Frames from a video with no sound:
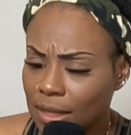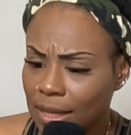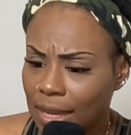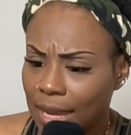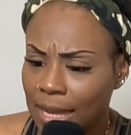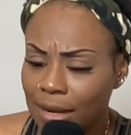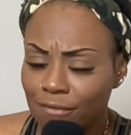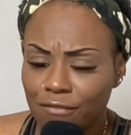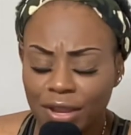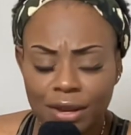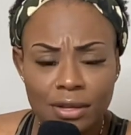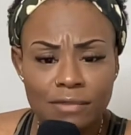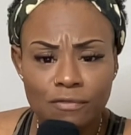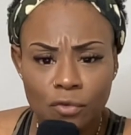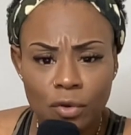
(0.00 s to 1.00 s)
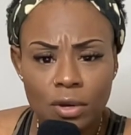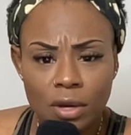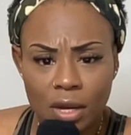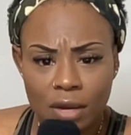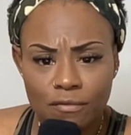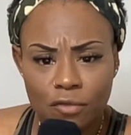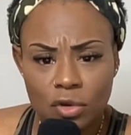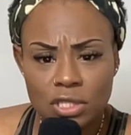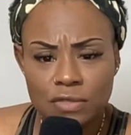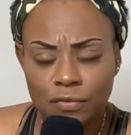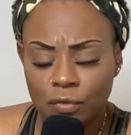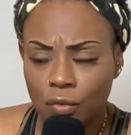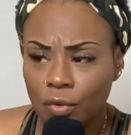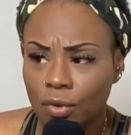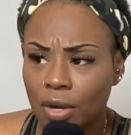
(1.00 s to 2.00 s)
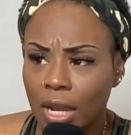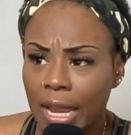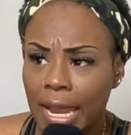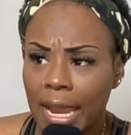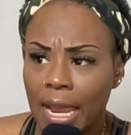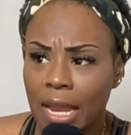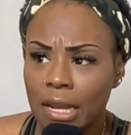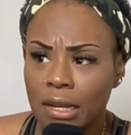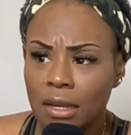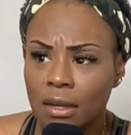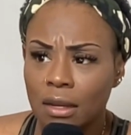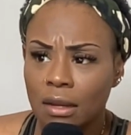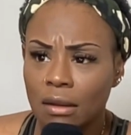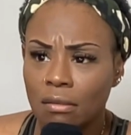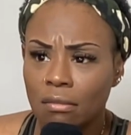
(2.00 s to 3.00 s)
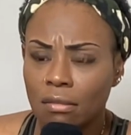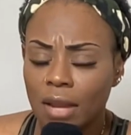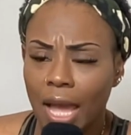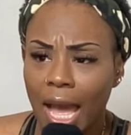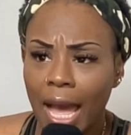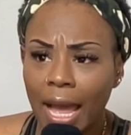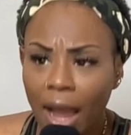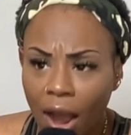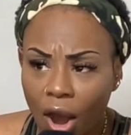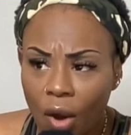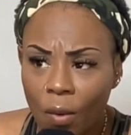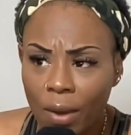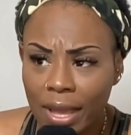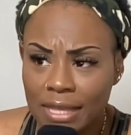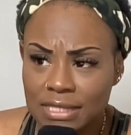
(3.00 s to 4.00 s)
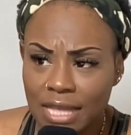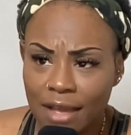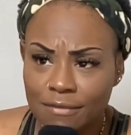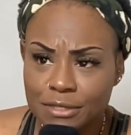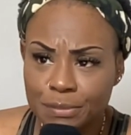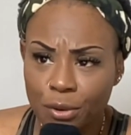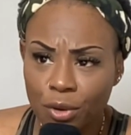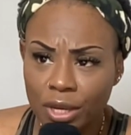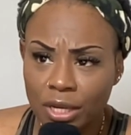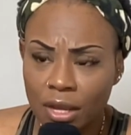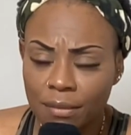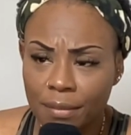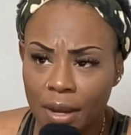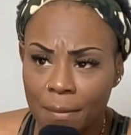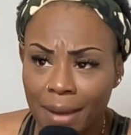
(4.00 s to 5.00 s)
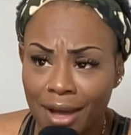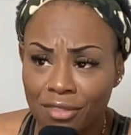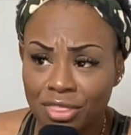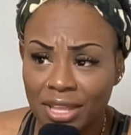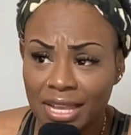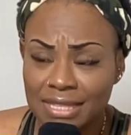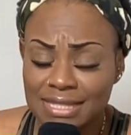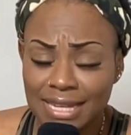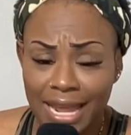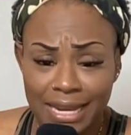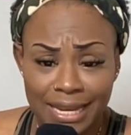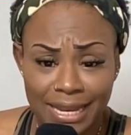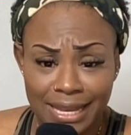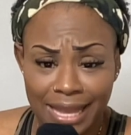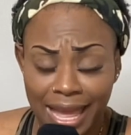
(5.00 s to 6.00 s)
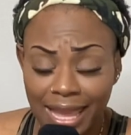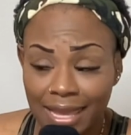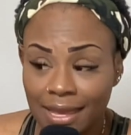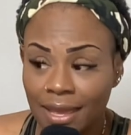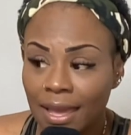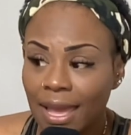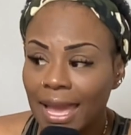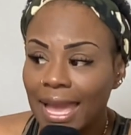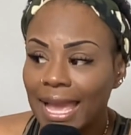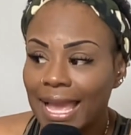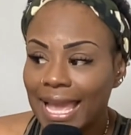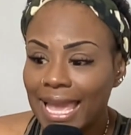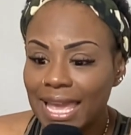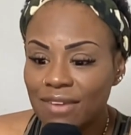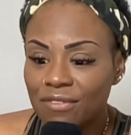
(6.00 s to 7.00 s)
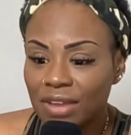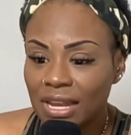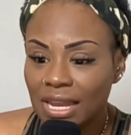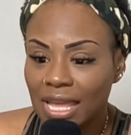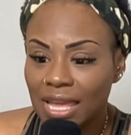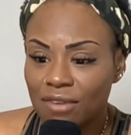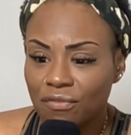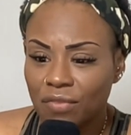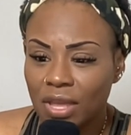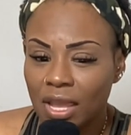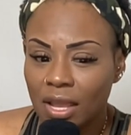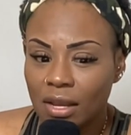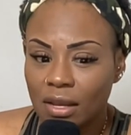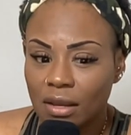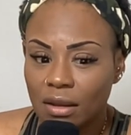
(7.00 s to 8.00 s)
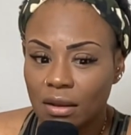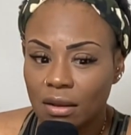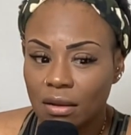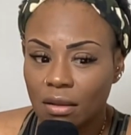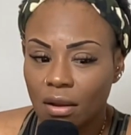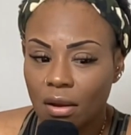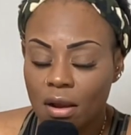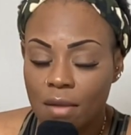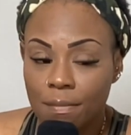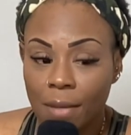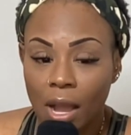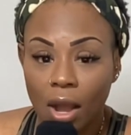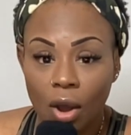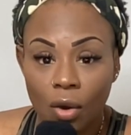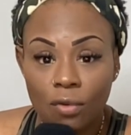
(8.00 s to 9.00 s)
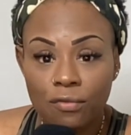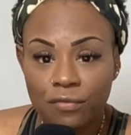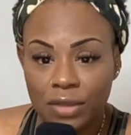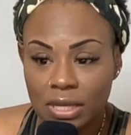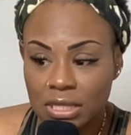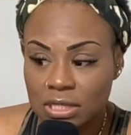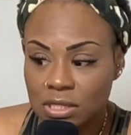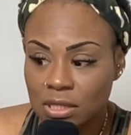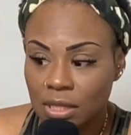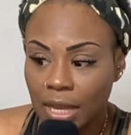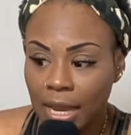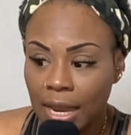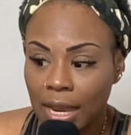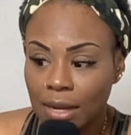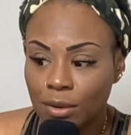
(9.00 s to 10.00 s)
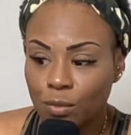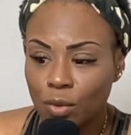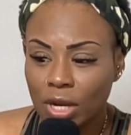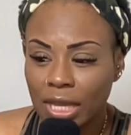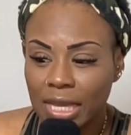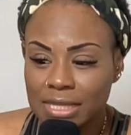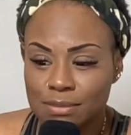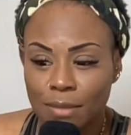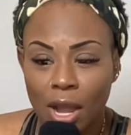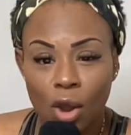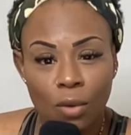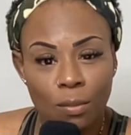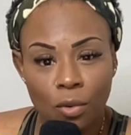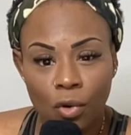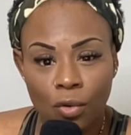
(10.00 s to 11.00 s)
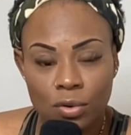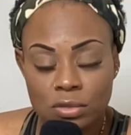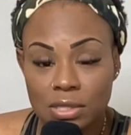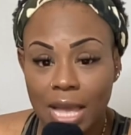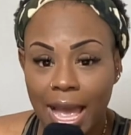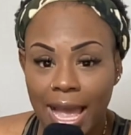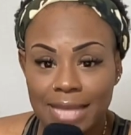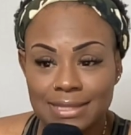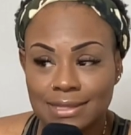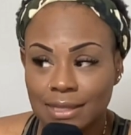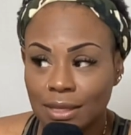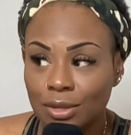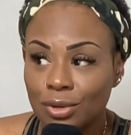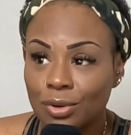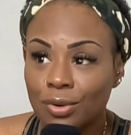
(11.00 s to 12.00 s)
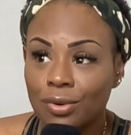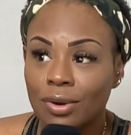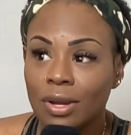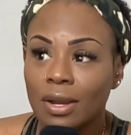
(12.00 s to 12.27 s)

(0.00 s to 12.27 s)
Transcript: and I'm very voiceful, and I always have spoken up about things that I didn't like, even if it hurt my own feelings and went against my own morals. I still